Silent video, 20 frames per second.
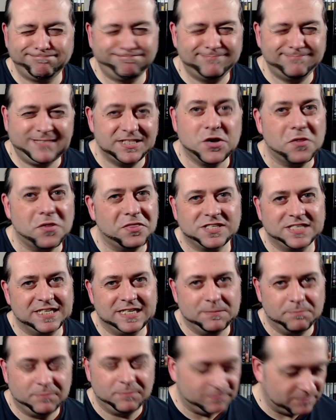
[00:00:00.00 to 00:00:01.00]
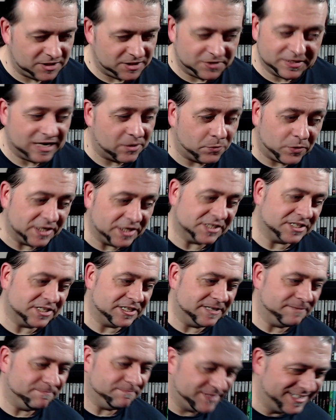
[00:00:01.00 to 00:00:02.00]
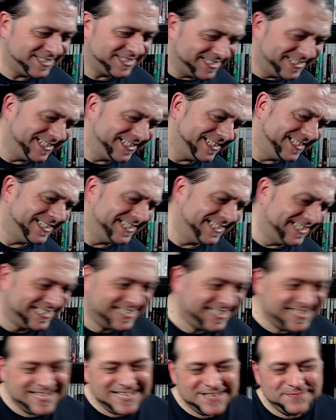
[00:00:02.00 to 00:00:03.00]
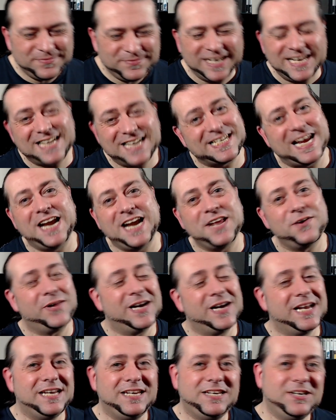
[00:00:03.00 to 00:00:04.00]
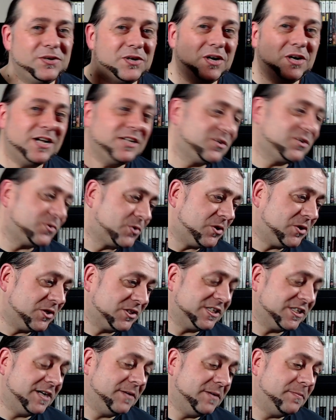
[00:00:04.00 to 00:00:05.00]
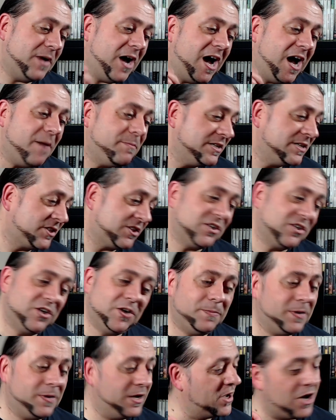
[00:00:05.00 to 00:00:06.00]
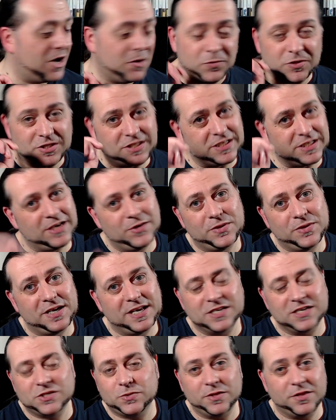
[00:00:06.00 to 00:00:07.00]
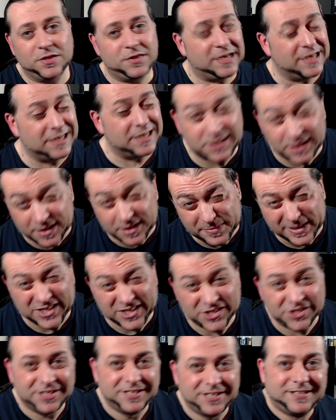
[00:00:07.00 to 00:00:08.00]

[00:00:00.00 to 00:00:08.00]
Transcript: It's not the same. Don't care what you say. But yes, anyway, you guys are awesome. I've been Soup, and I will see you in the next one. Thank you so much.